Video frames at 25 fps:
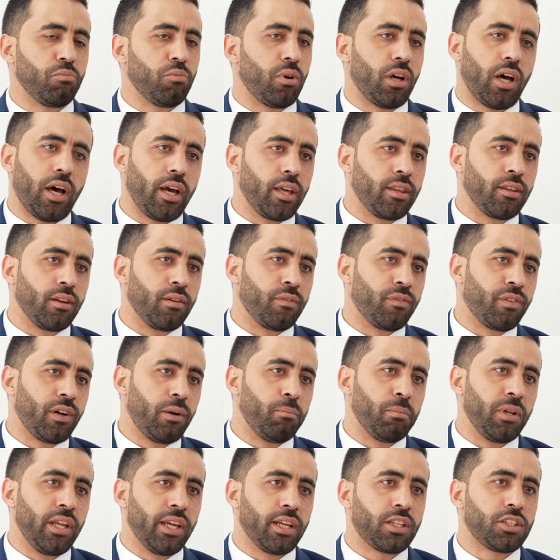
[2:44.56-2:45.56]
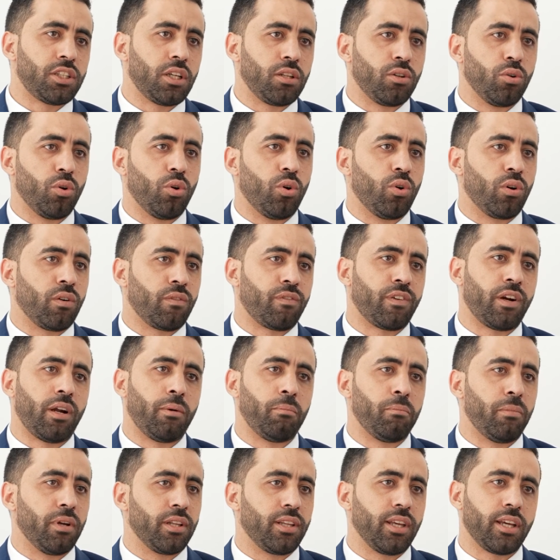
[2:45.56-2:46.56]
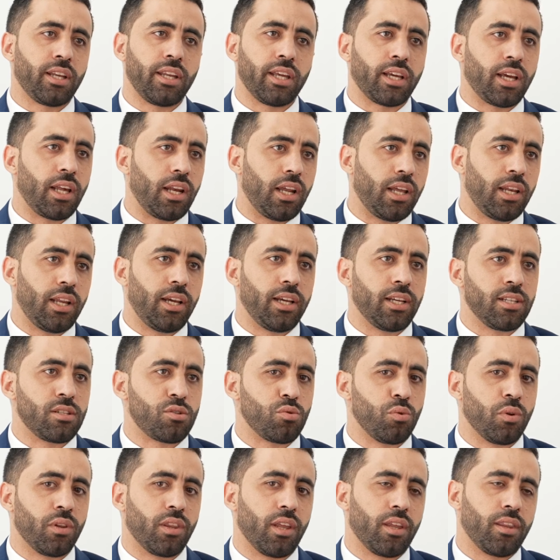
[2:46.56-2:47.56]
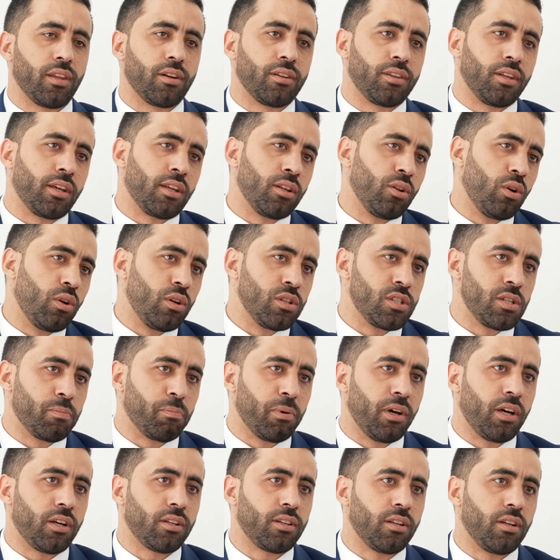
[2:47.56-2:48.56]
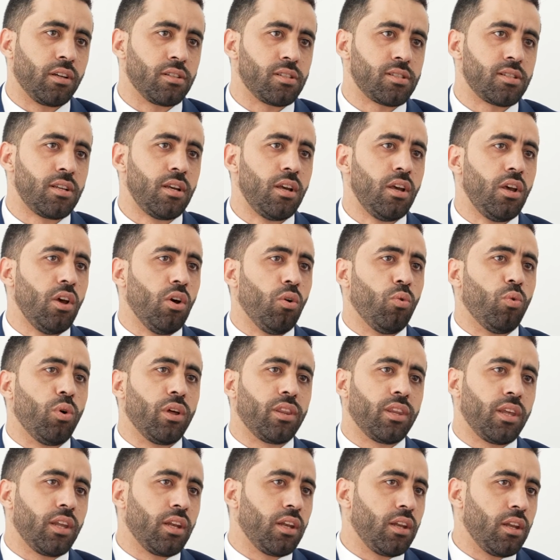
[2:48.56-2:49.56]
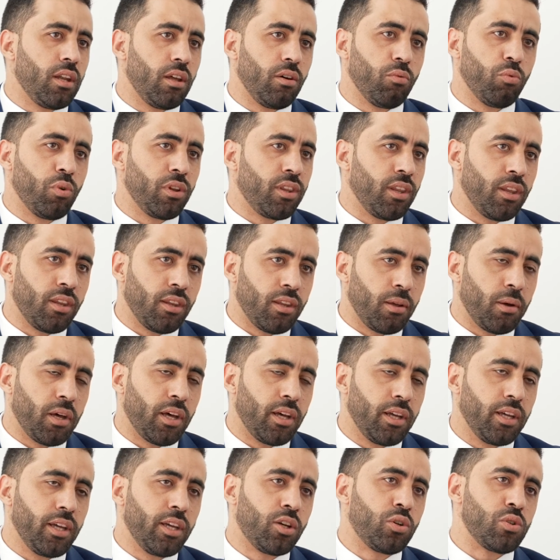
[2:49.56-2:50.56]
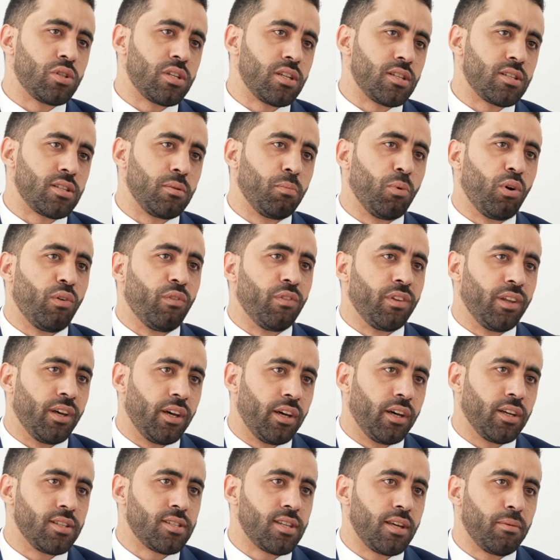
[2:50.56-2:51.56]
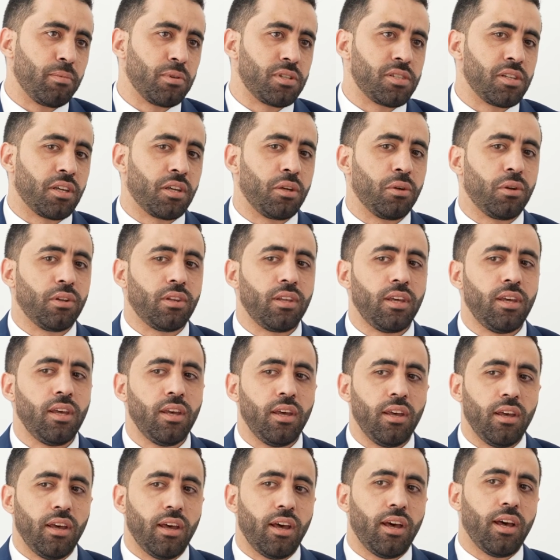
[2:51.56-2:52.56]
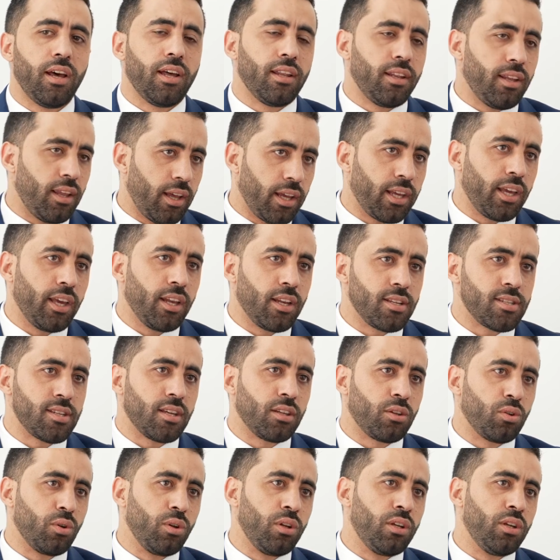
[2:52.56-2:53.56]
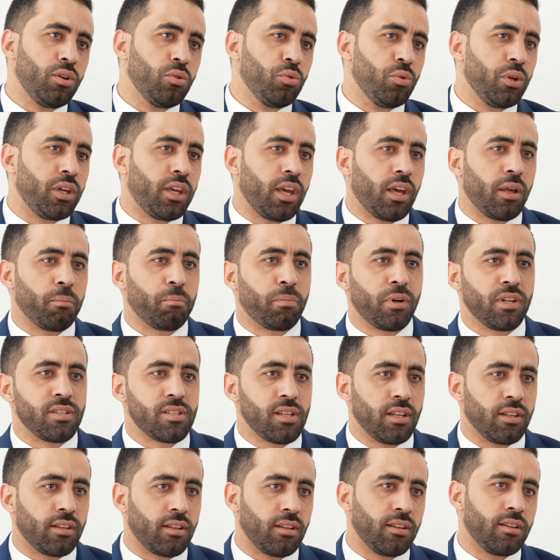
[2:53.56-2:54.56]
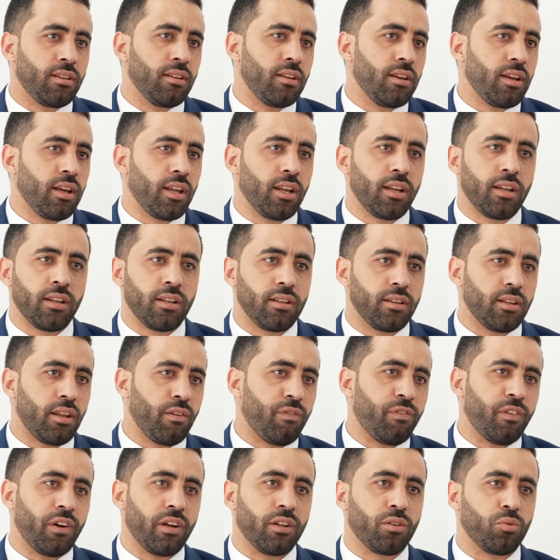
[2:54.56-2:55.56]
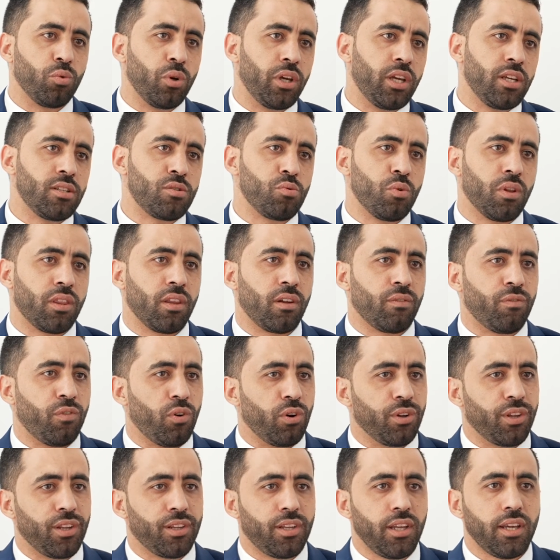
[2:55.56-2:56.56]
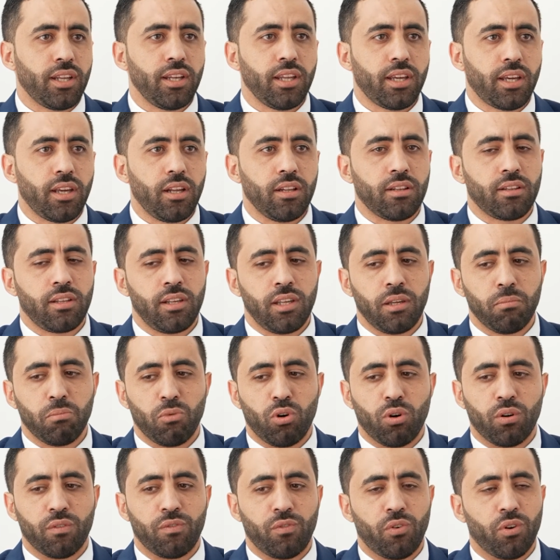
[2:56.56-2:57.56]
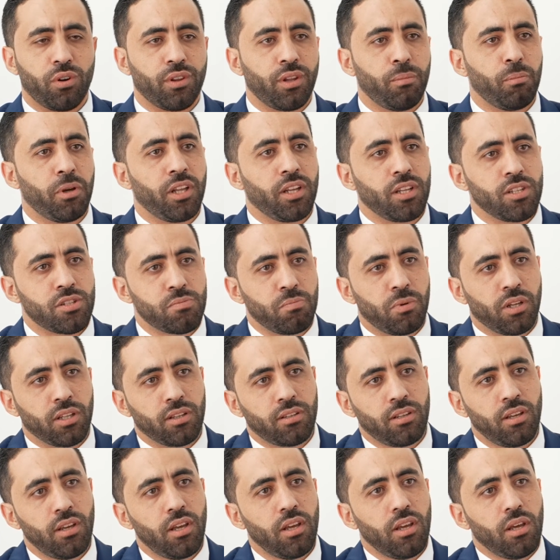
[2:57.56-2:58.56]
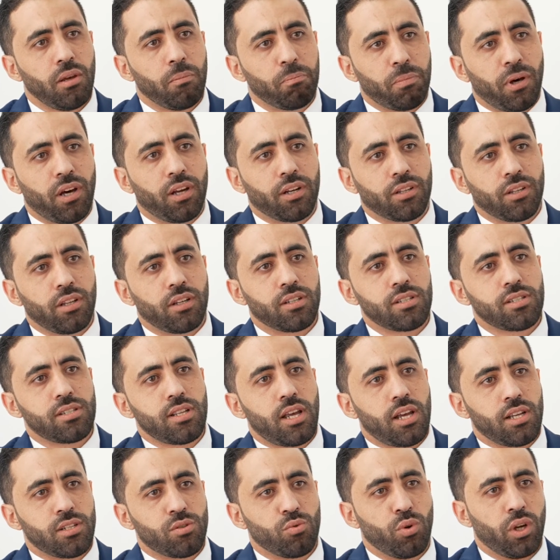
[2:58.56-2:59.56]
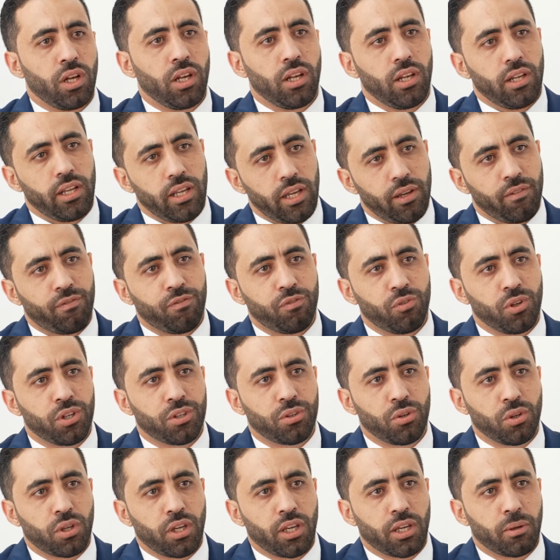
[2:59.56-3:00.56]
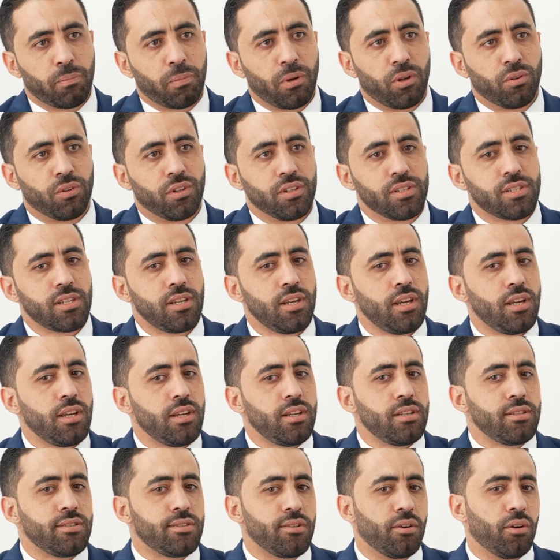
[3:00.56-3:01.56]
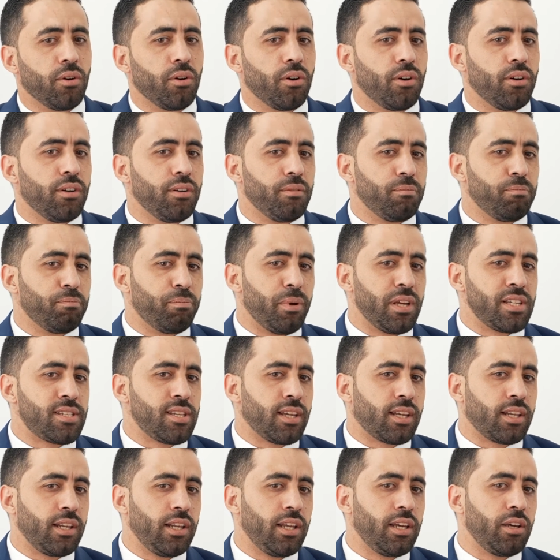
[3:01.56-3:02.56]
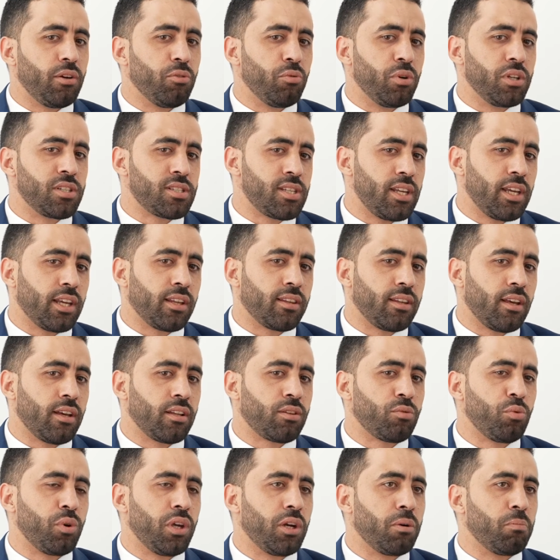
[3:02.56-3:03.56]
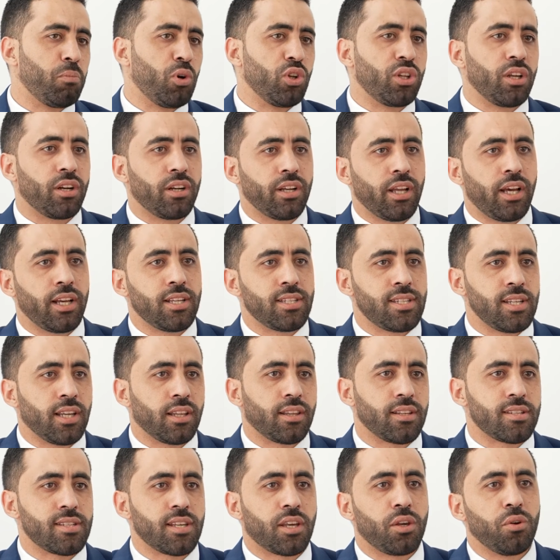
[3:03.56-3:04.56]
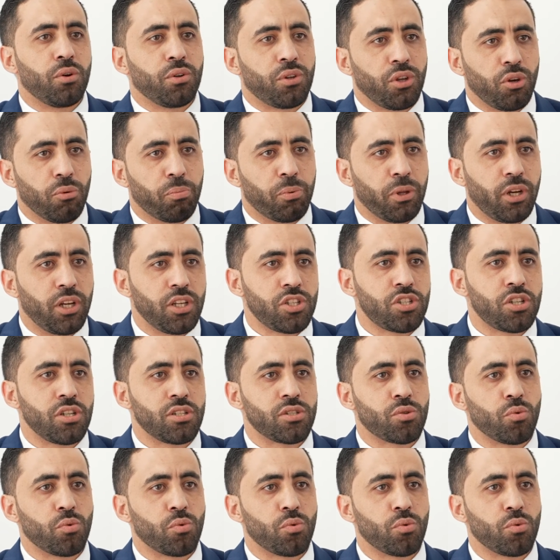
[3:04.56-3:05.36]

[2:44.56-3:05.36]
either from LinkShadow or from a technical alliance with other technology partners within the ecosystem of the cybersecurity. And again, as I told you, we can present it in different ways, whether for the technical team or for the management partners as well, if we're talking about this. So basically, we're saying that we're modernizing the security operations